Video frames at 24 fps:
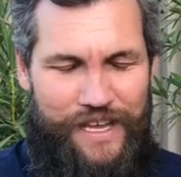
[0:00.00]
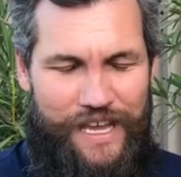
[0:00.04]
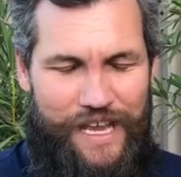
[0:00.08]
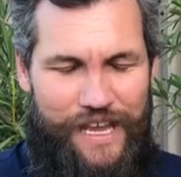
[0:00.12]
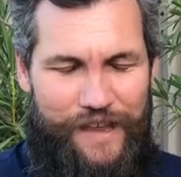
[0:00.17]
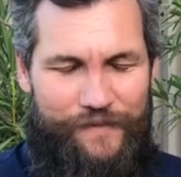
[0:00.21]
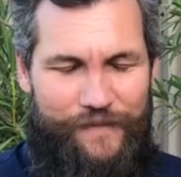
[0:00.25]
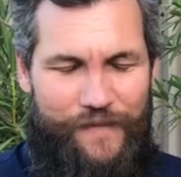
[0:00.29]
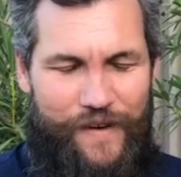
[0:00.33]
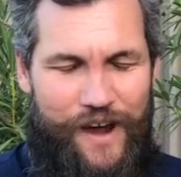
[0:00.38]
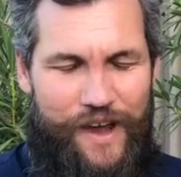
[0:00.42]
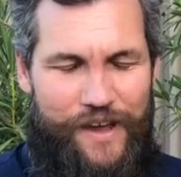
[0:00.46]

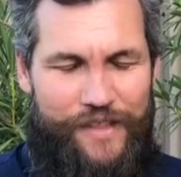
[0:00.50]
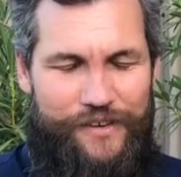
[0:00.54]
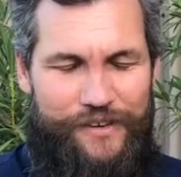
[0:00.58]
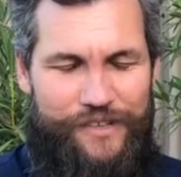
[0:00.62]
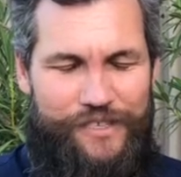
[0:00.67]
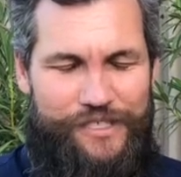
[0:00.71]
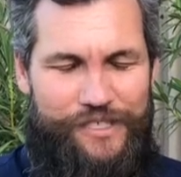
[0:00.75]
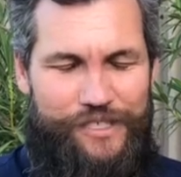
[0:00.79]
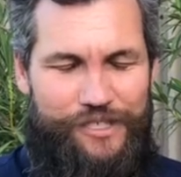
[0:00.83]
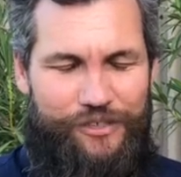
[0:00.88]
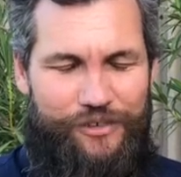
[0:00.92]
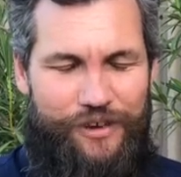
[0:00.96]
And Father,
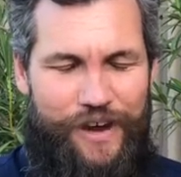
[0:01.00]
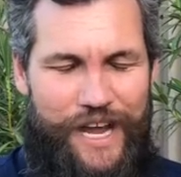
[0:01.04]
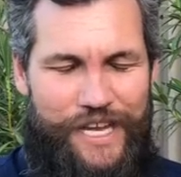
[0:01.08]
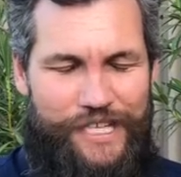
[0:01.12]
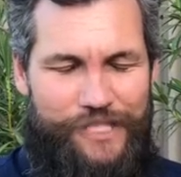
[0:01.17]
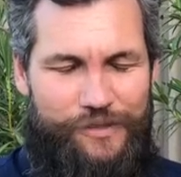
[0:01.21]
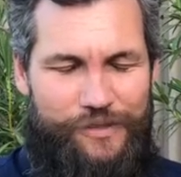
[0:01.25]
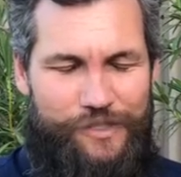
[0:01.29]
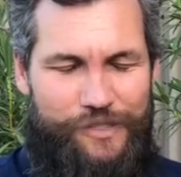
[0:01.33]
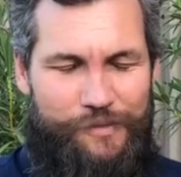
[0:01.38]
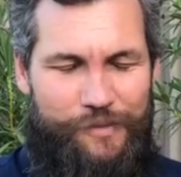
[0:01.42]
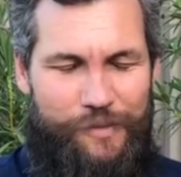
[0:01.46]
as the
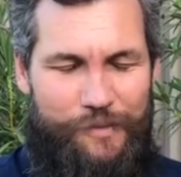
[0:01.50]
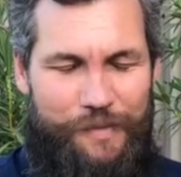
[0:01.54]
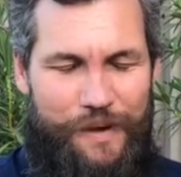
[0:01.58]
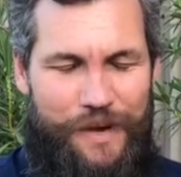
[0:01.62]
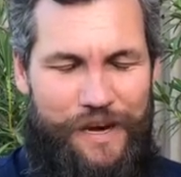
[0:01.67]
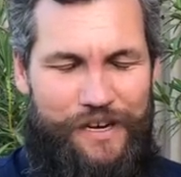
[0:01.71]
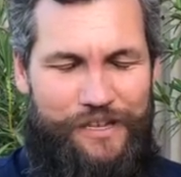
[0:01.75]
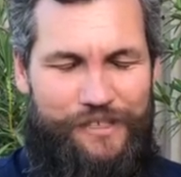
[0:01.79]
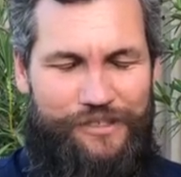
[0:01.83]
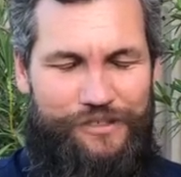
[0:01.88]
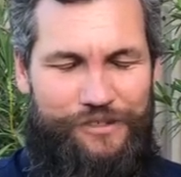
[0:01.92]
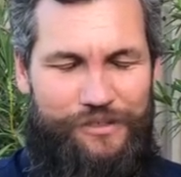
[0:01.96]
graduates
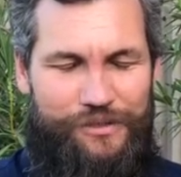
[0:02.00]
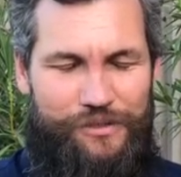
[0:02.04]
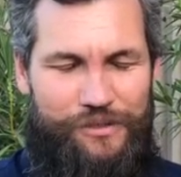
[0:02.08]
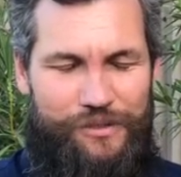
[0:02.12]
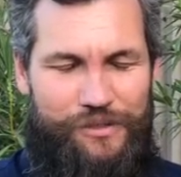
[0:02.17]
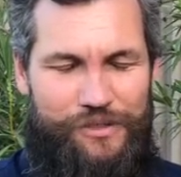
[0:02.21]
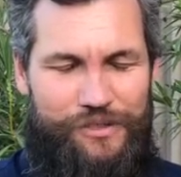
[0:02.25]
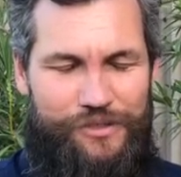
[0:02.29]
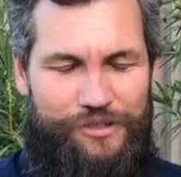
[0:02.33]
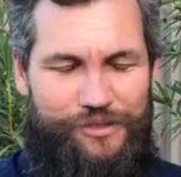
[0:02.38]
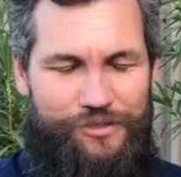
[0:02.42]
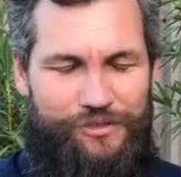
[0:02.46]
prepare to
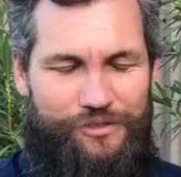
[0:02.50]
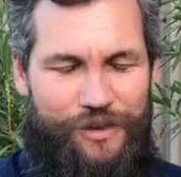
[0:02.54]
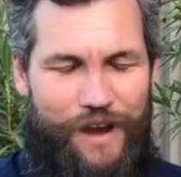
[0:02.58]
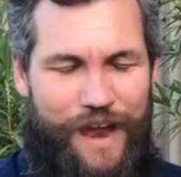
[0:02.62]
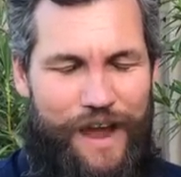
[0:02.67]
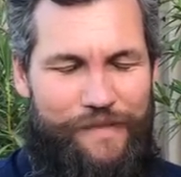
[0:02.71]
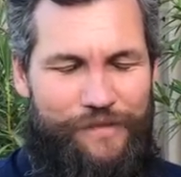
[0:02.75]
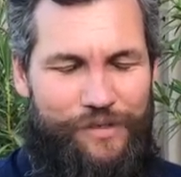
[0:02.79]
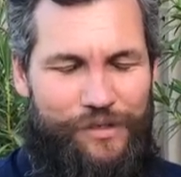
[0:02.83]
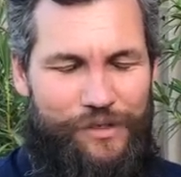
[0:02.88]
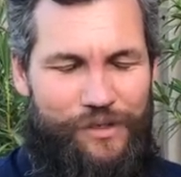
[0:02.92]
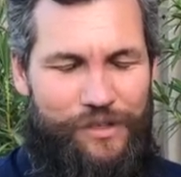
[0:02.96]

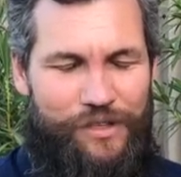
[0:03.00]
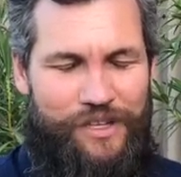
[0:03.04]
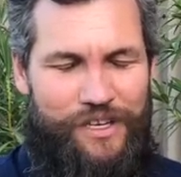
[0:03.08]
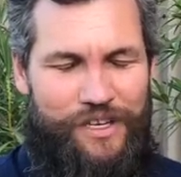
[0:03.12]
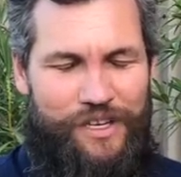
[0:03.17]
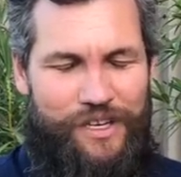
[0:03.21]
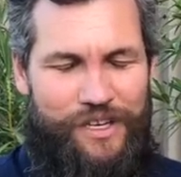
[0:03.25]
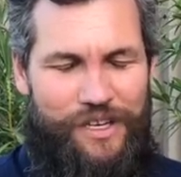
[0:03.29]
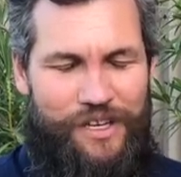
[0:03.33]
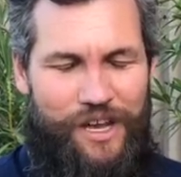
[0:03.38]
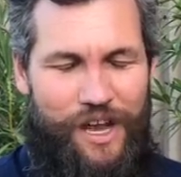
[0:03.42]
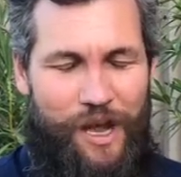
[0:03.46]
travel
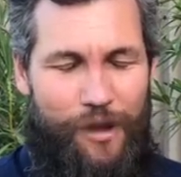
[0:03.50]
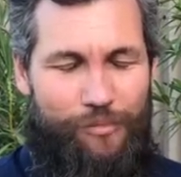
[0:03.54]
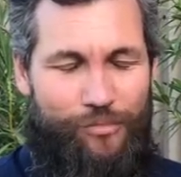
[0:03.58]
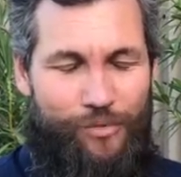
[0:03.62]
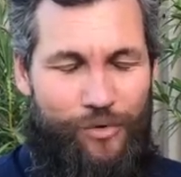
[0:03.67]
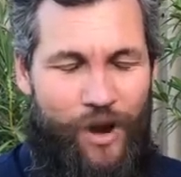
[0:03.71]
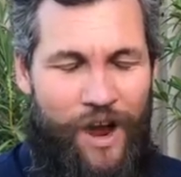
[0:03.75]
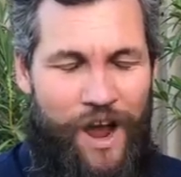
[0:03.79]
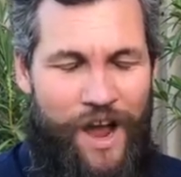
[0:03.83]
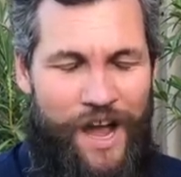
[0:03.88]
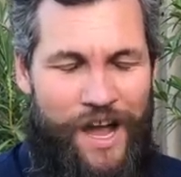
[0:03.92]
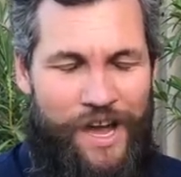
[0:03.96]

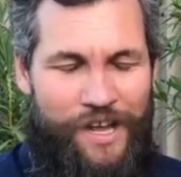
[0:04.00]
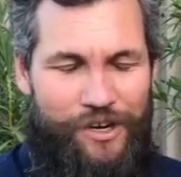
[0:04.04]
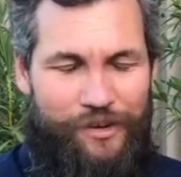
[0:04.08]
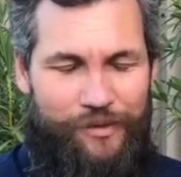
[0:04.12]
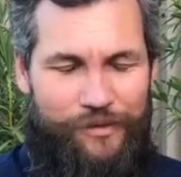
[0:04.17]
abroad or